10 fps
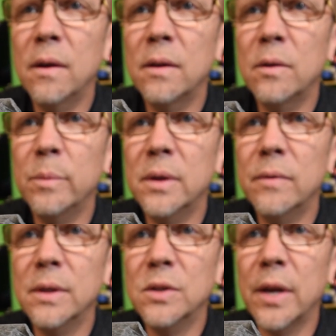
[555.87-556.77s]
A little bit
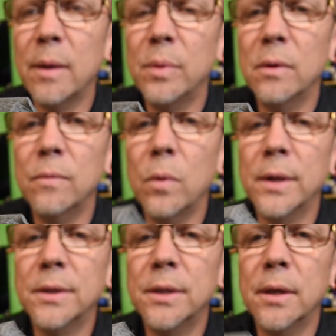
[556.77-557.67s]
of an example of
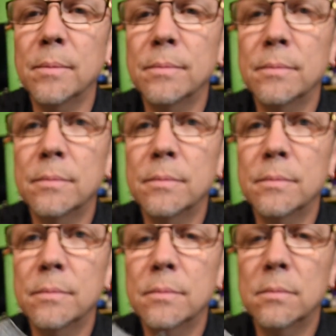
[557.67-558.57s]
what,
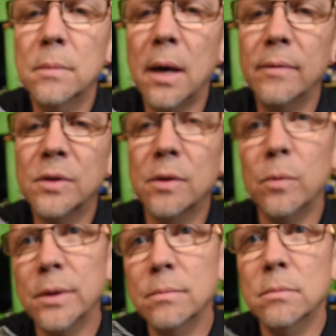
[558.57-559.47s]
obviously,
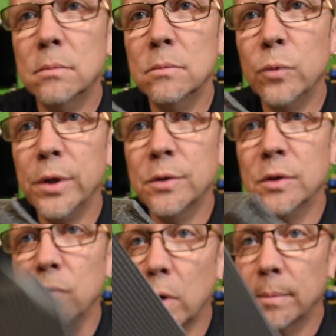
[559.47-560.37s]
what we use
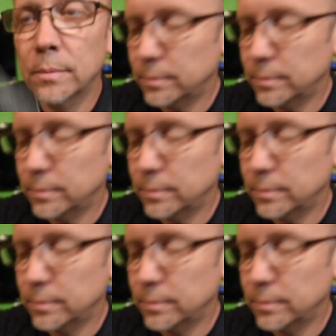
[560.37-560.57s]
this for.